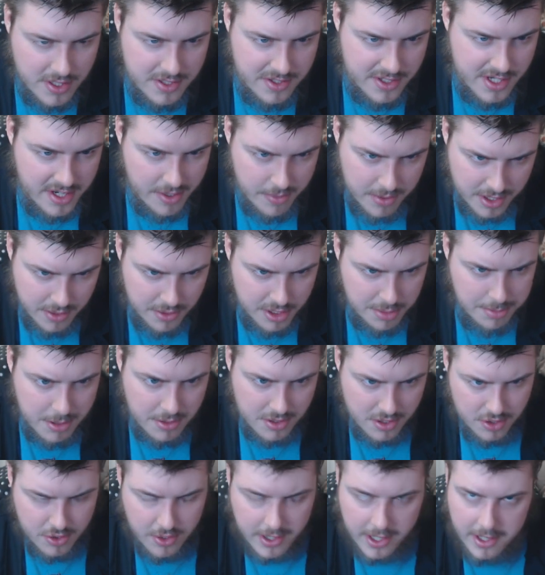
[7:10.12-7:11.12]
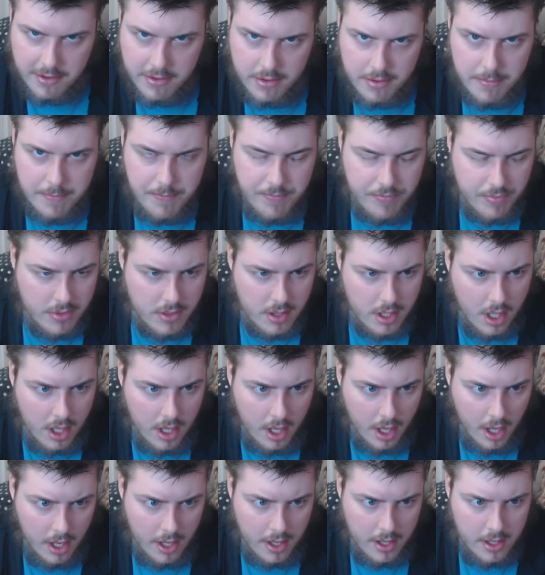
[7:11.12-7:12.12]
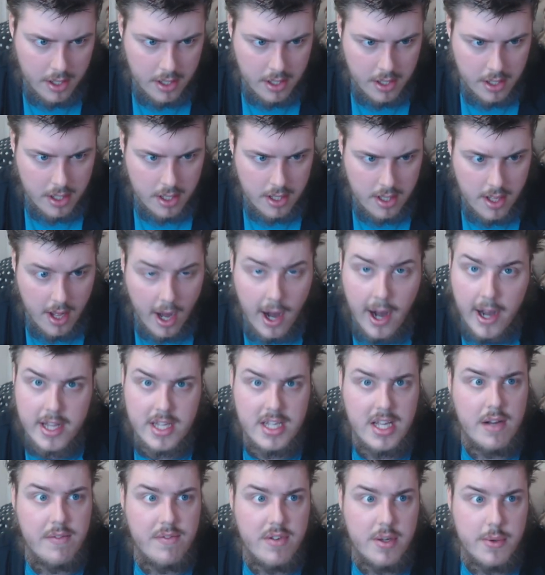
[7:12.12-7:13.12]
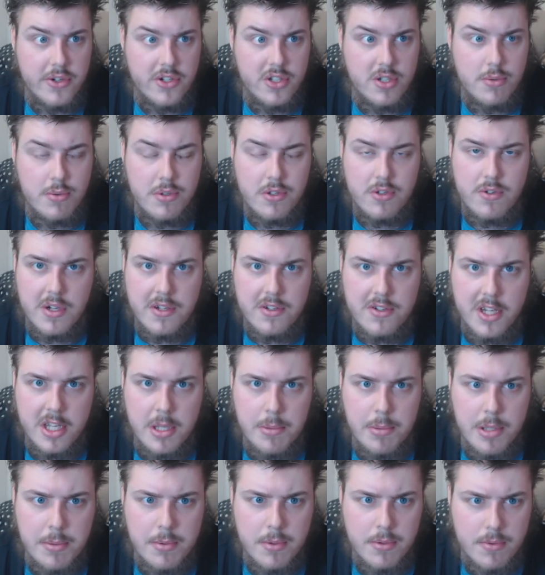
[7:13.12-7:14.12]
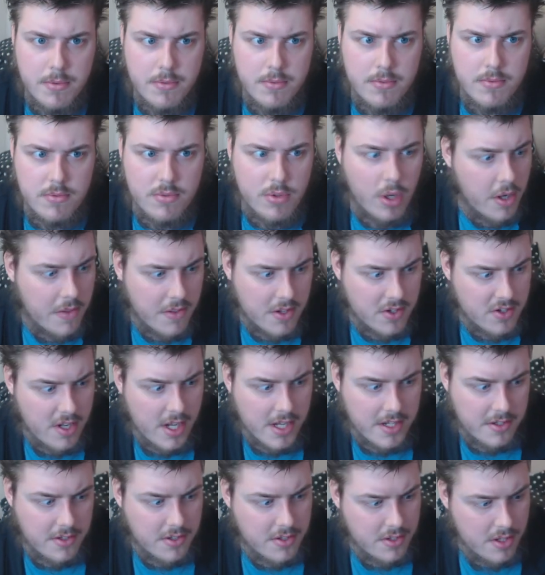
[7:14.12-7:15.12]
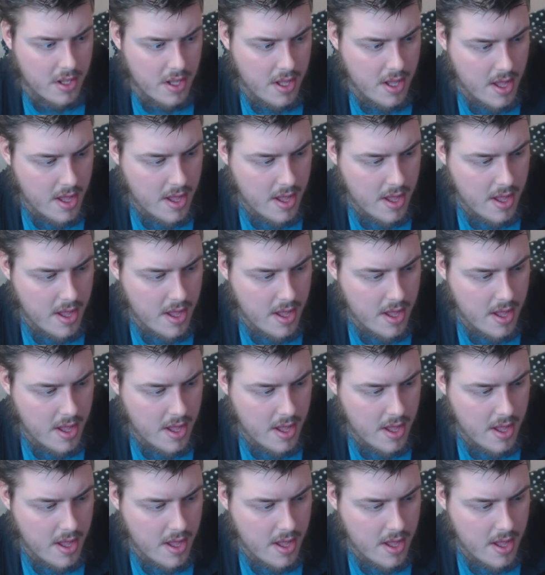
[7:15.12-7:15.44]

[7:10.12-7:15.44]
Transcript: transgender issue is a bit strange. I have no issue with transgender people, not in the slightest.